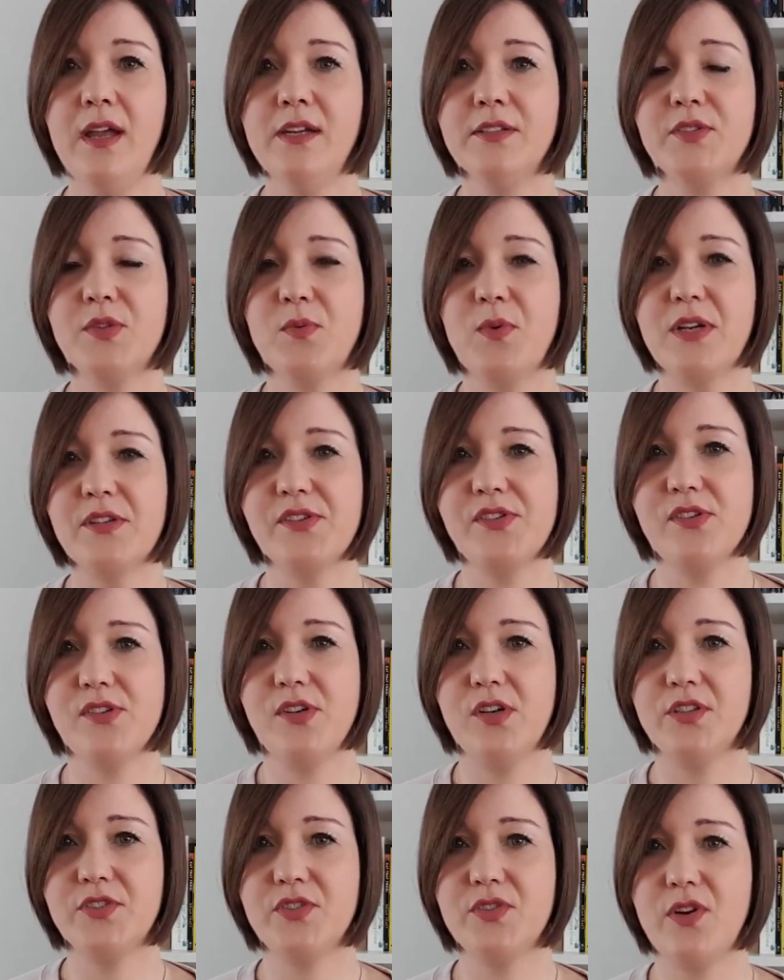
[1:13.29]
So once you
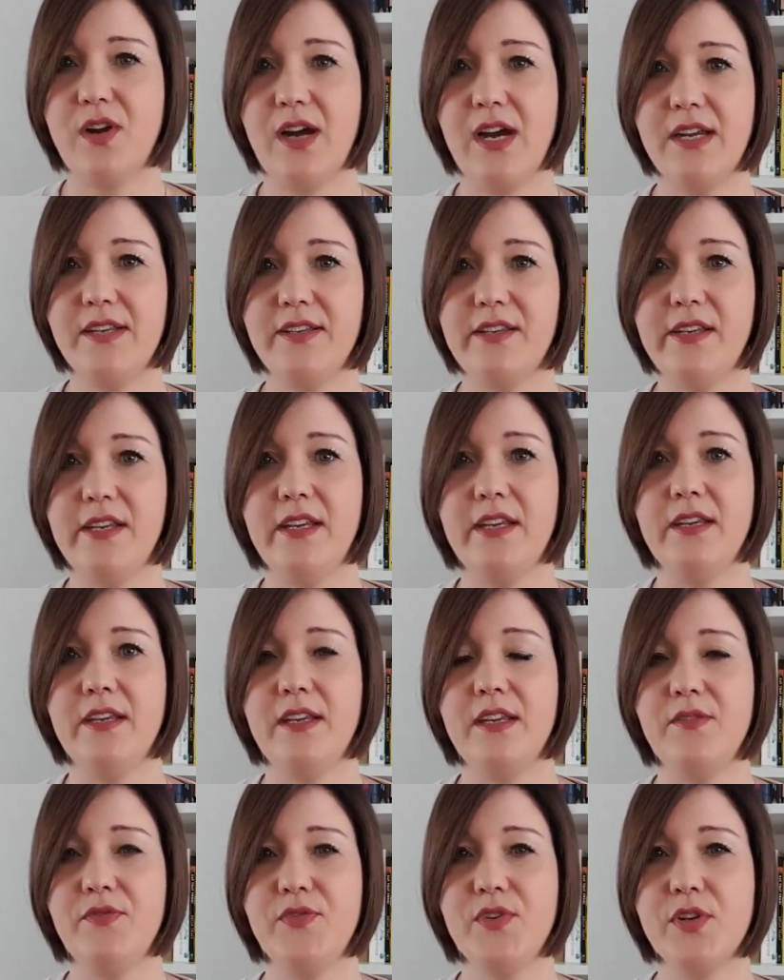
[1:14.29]
got your ID,
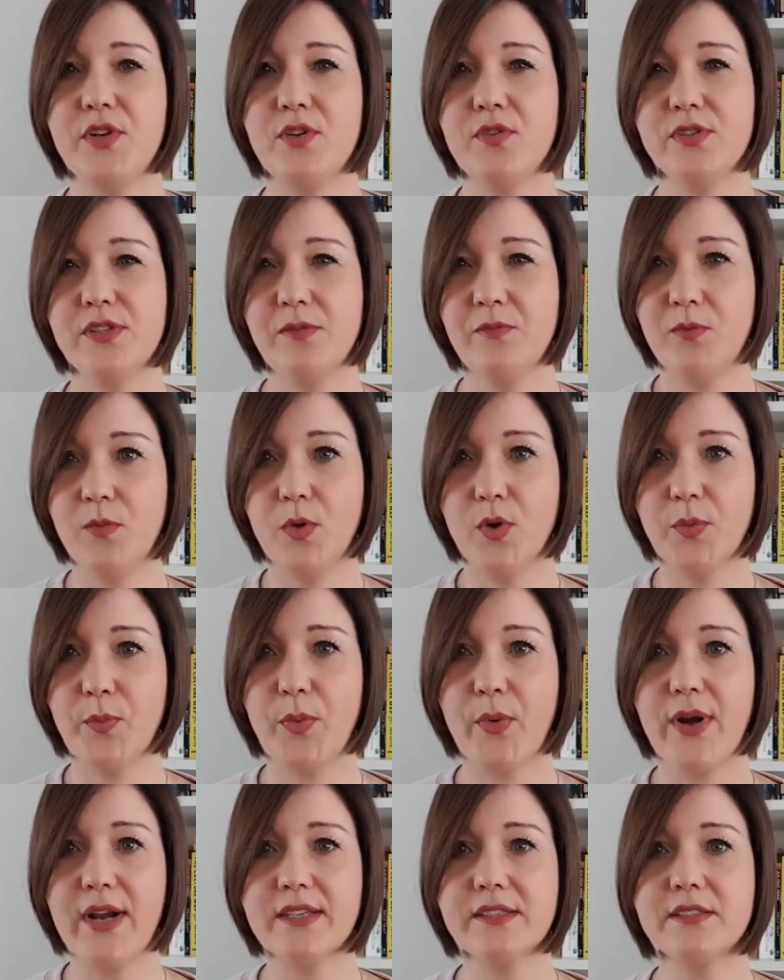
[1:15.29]
if you're using
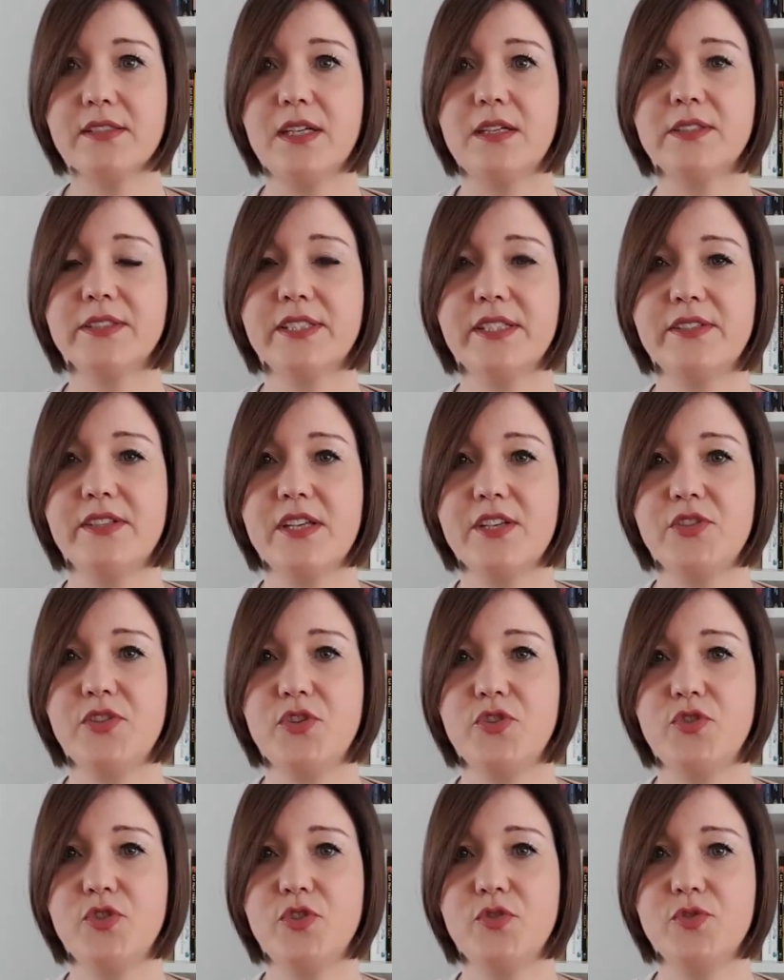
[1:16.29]
WordPress, I'll suggest
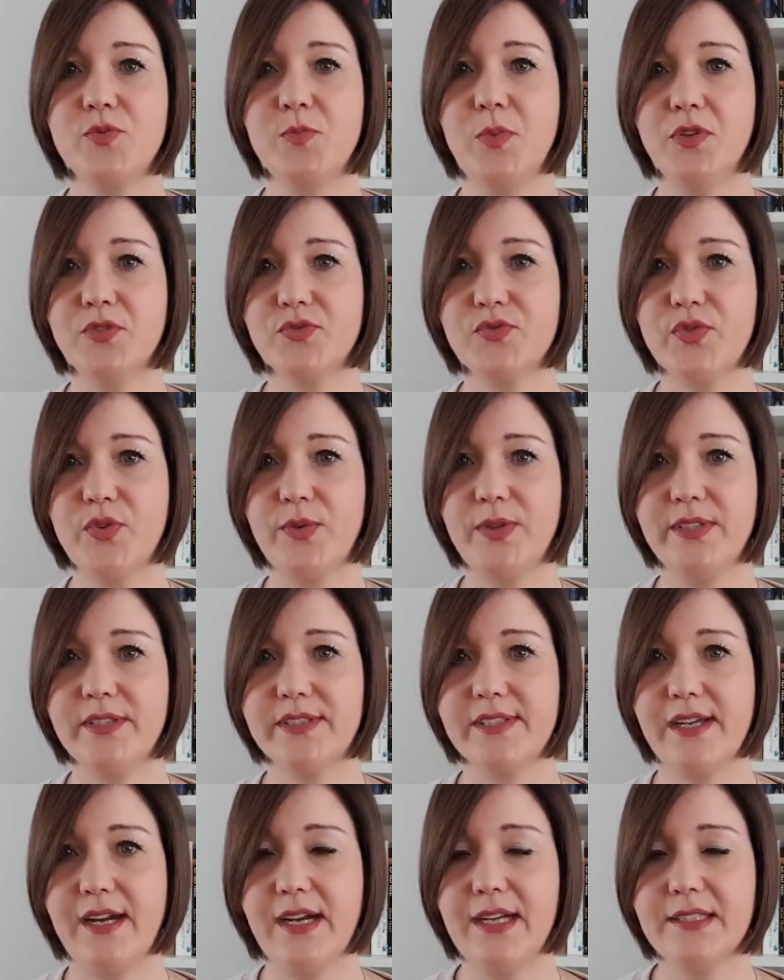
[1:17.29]
you to use Monster
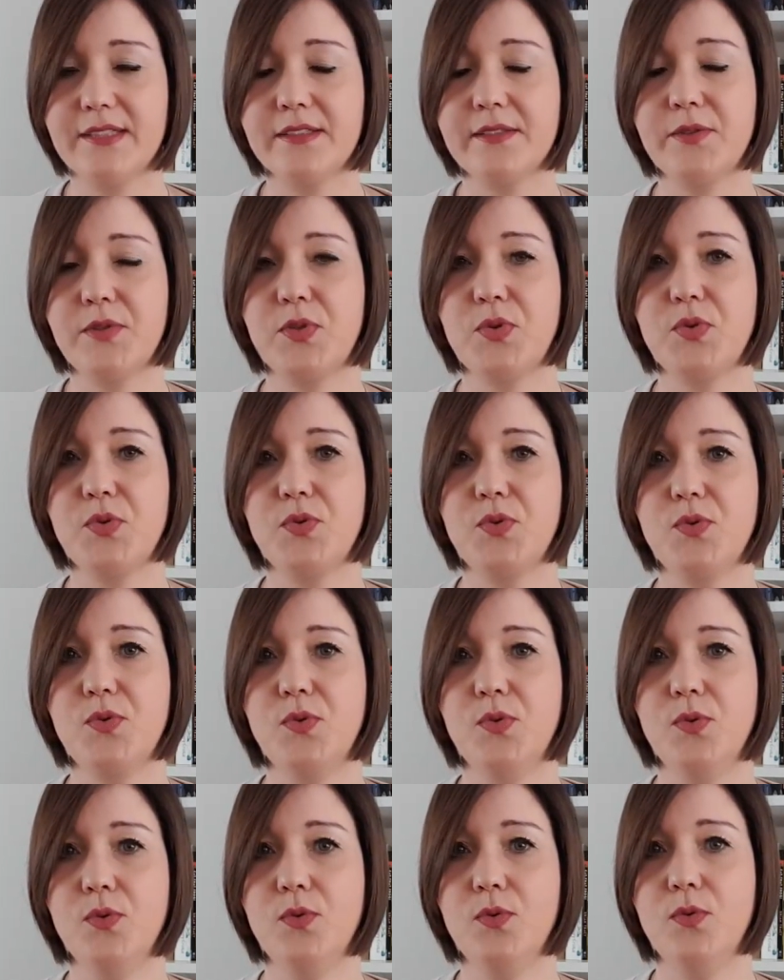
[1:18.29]
Insight
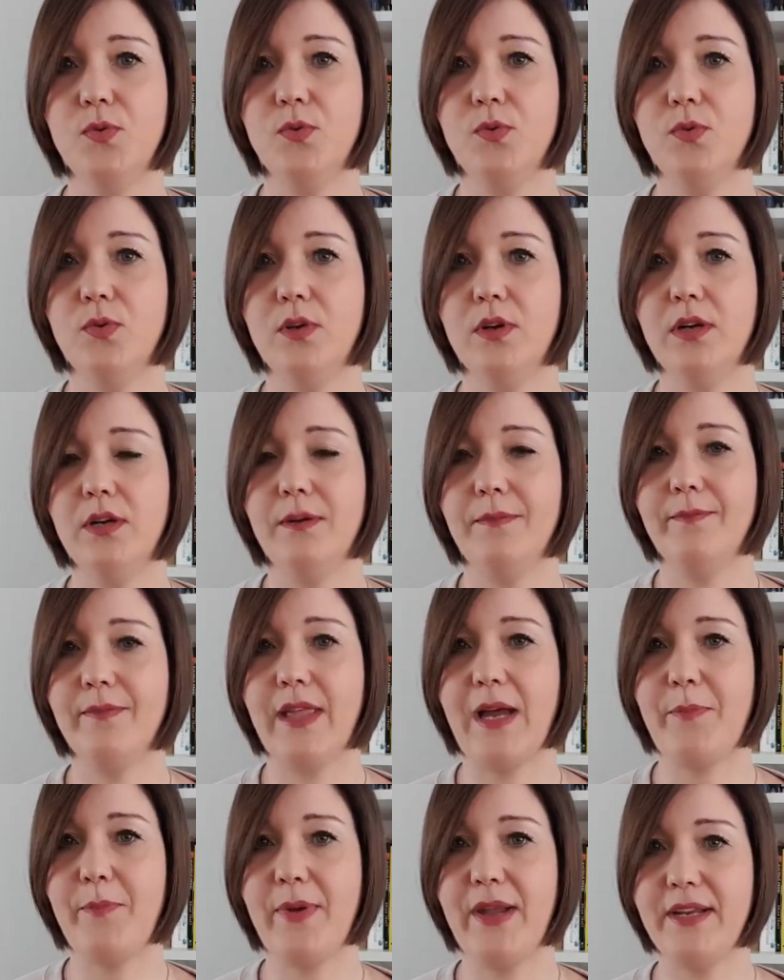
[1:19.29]
to
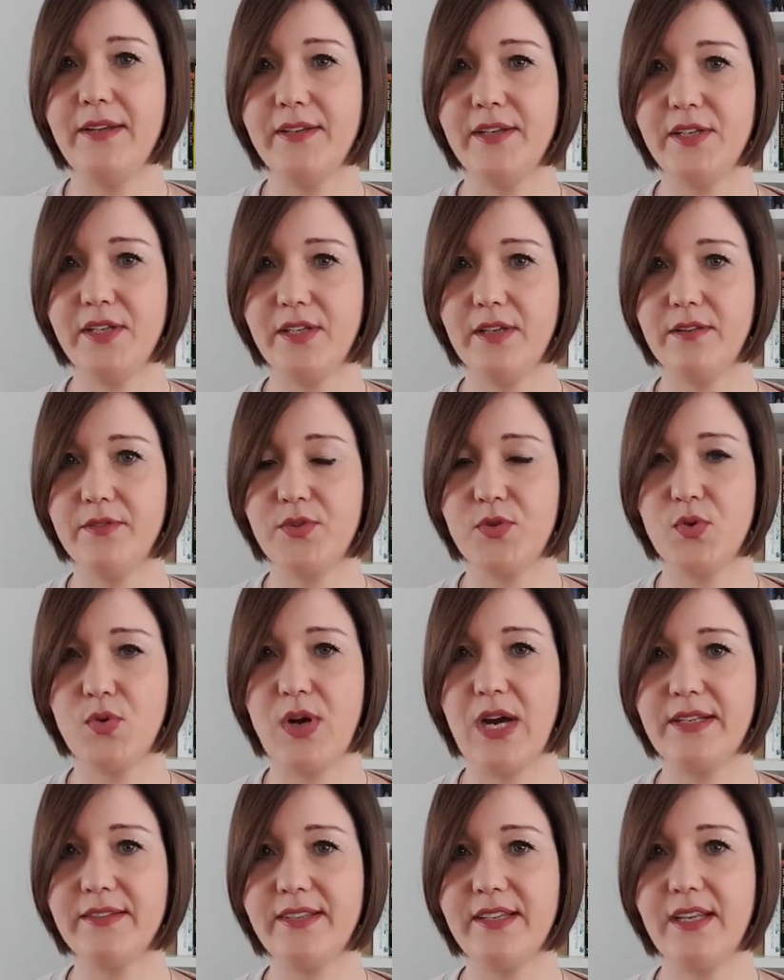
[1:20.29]

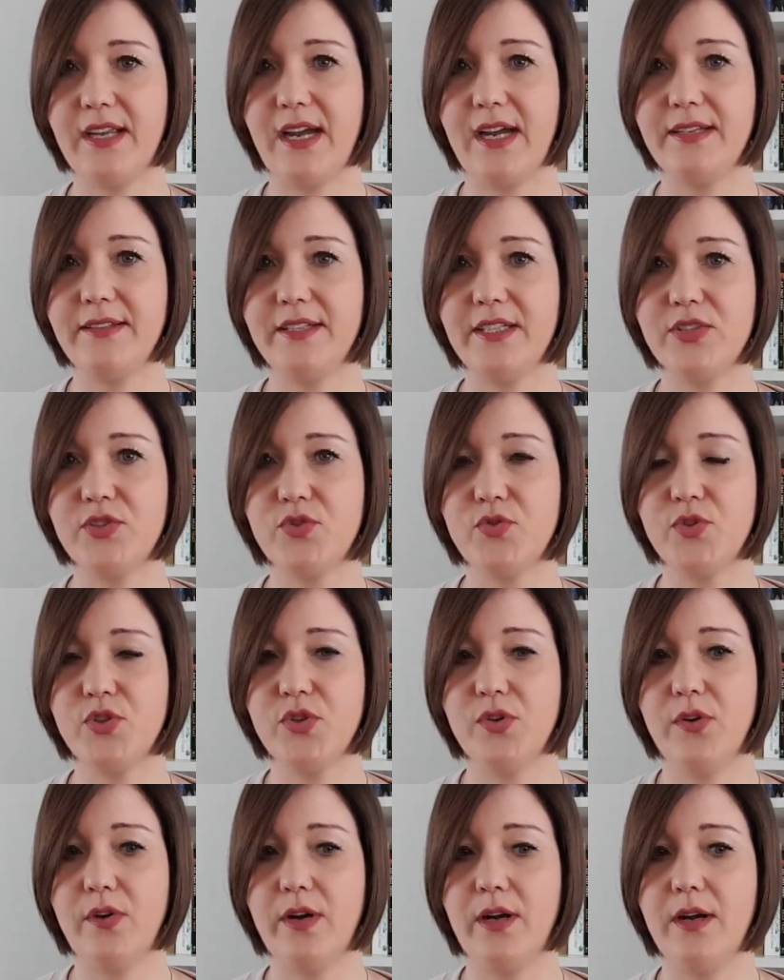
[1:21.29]
add the ID to
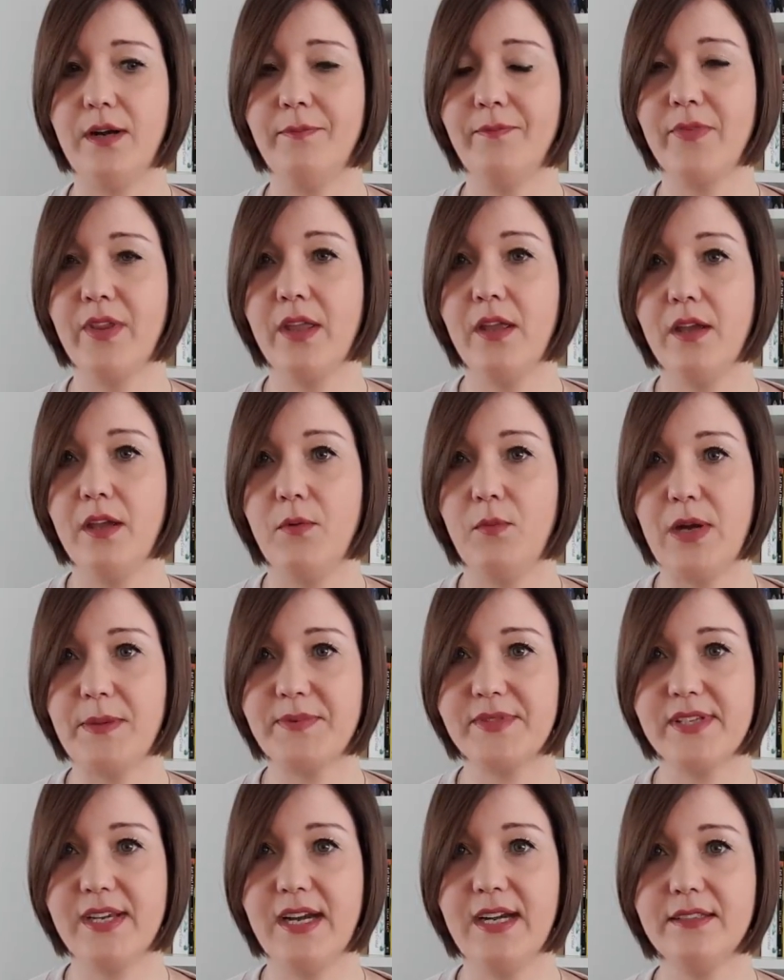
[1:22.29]
your
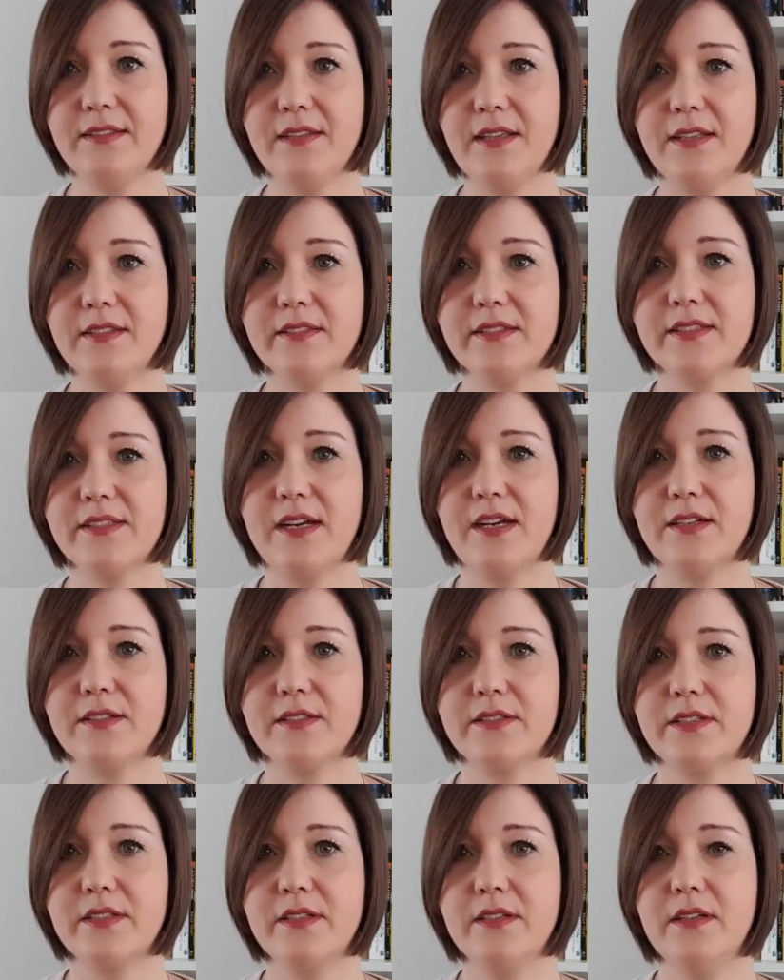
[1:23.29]
website and
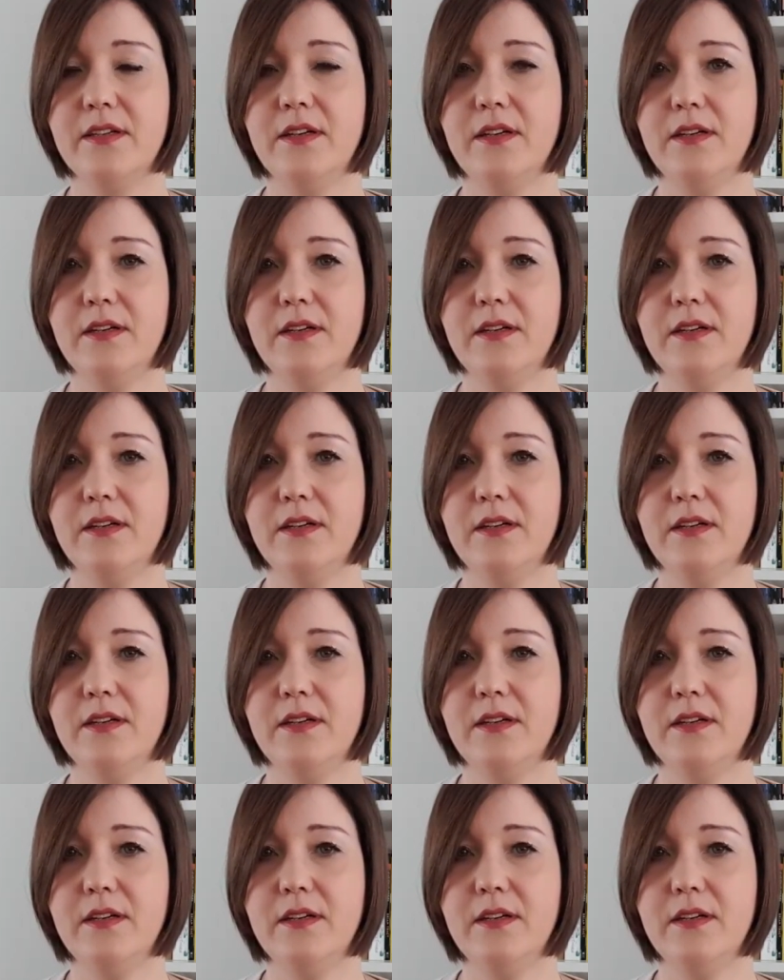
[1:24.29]
start